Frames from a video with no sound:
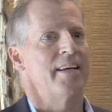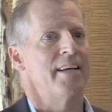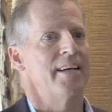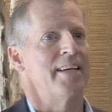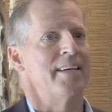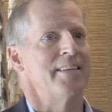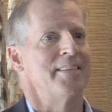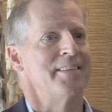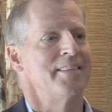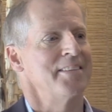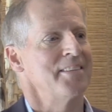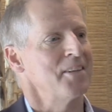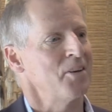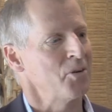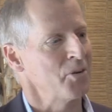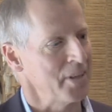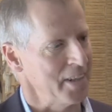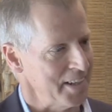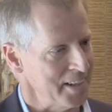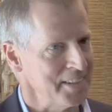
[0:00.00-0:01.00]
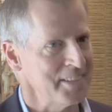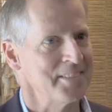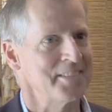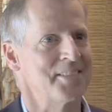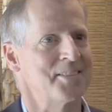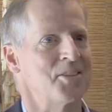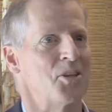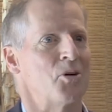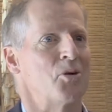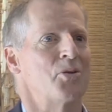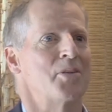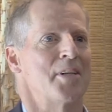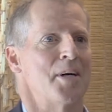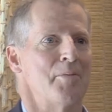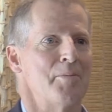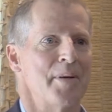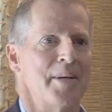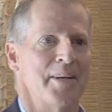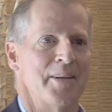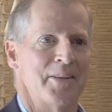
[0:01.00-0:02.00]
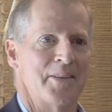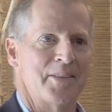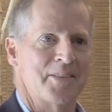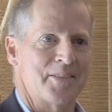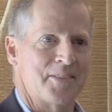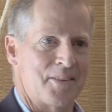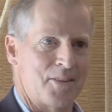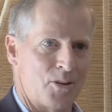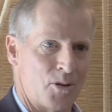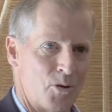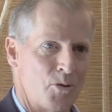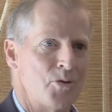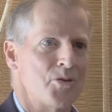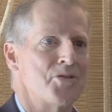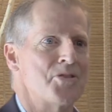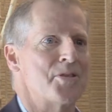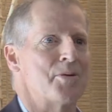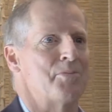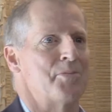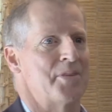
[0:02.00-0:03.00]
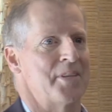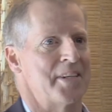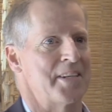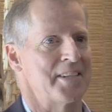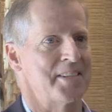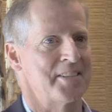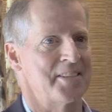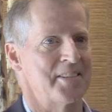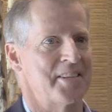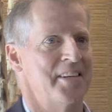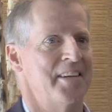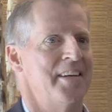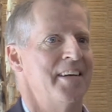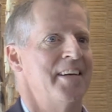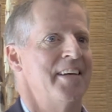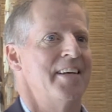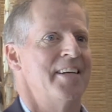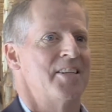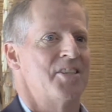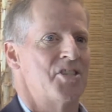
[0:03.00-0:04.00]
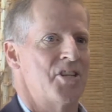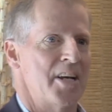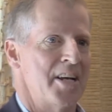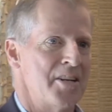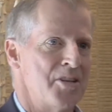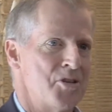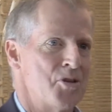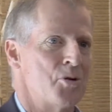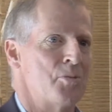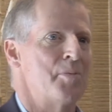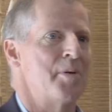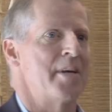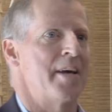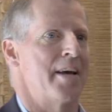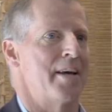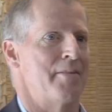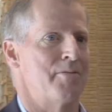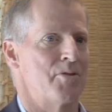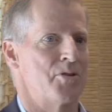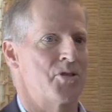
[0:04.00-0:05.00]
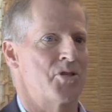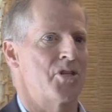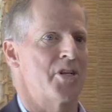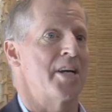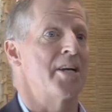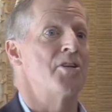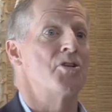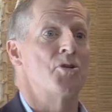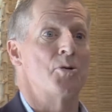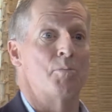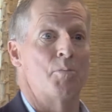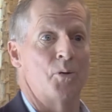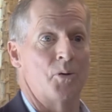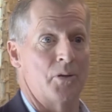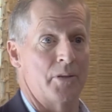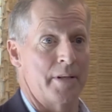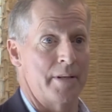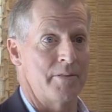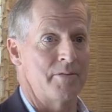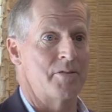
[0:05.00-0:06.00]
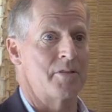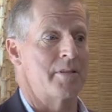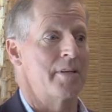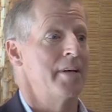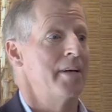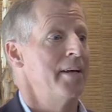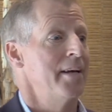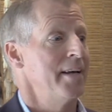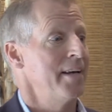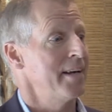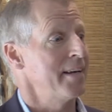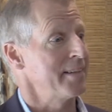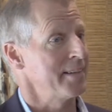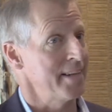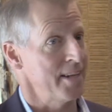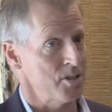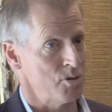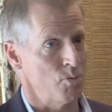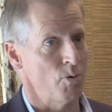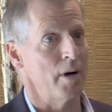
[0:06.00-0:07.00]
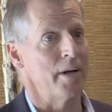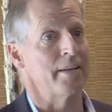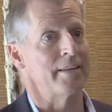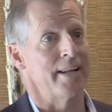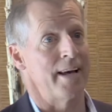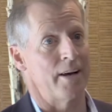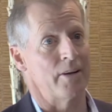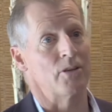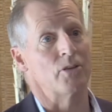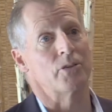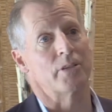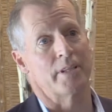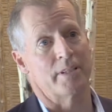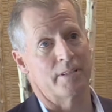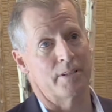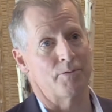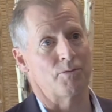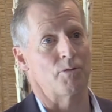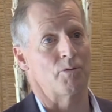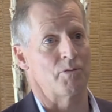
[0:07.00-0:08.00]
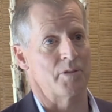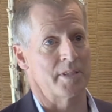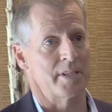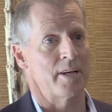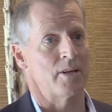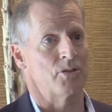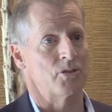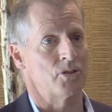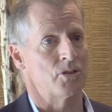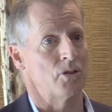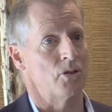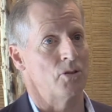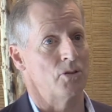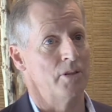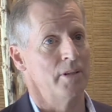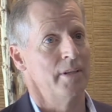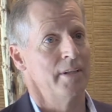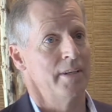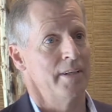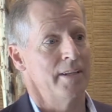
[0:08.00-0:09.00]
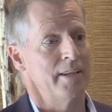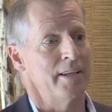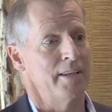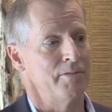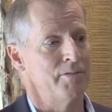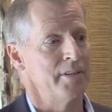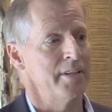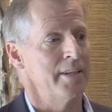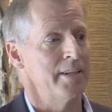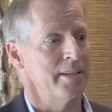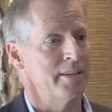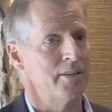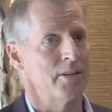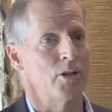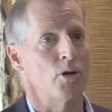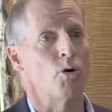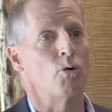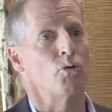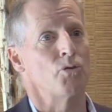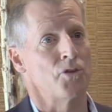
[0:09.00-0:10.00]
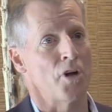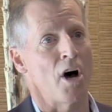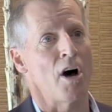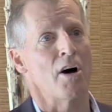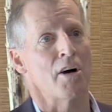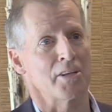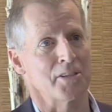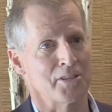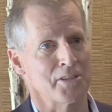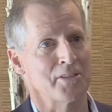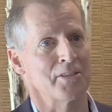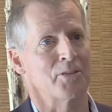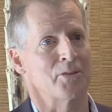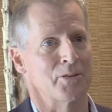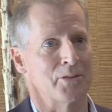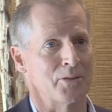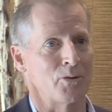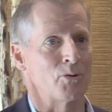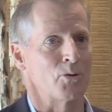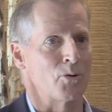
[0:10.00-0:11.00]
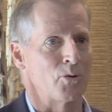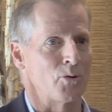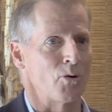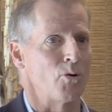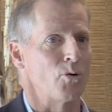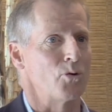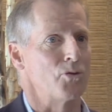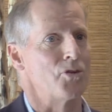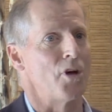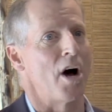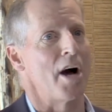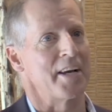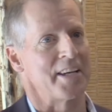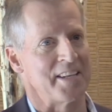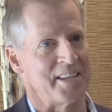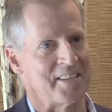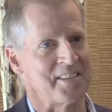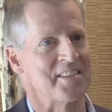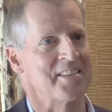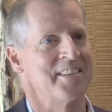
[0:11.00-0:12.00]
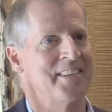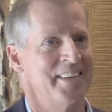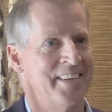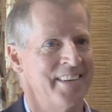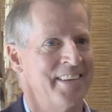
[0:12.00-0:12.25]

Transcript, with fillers: And okay, so come here, learn some things, change your behaviors, change your beliefs, and guess what? Now you'll get different results. So even the, the old dogs or, or old doggies,